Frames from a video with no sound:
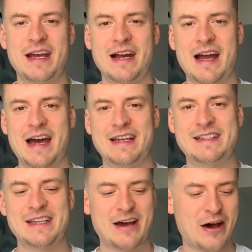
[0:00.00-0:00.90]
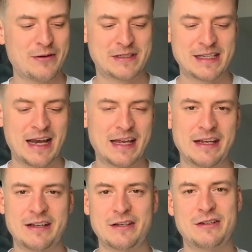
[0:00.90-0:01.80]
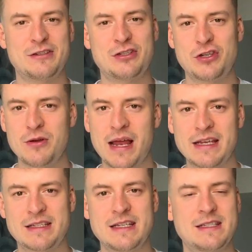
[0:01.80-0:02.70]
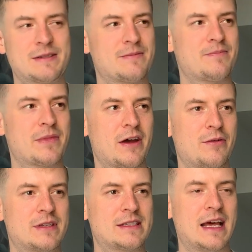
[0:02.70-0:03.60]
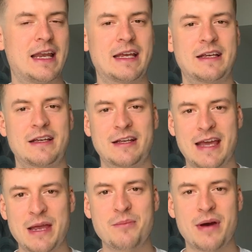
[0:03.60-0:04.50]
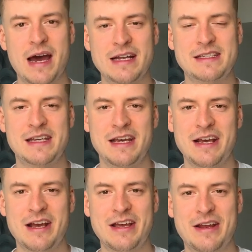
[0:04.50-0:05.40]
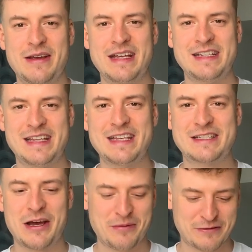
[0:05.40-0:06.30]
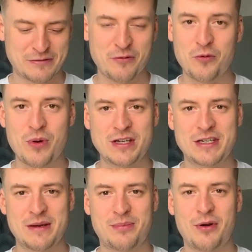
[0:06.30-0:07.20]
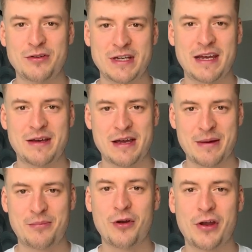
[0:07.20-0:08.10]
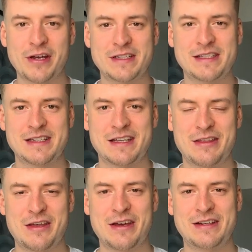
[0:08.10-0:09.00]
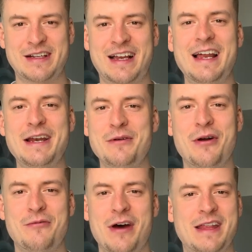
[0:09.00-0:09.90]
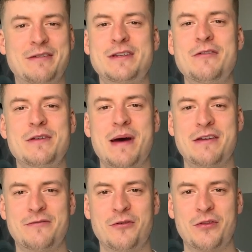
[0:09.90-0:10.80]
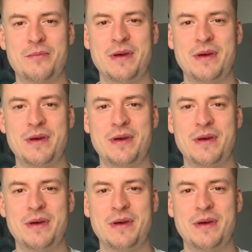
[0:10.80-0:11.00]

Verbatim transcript: And I was selling shoelaces, I was selling game pads, you know, these type of small widget project uh, products that clearly were not right. There's no demand for them.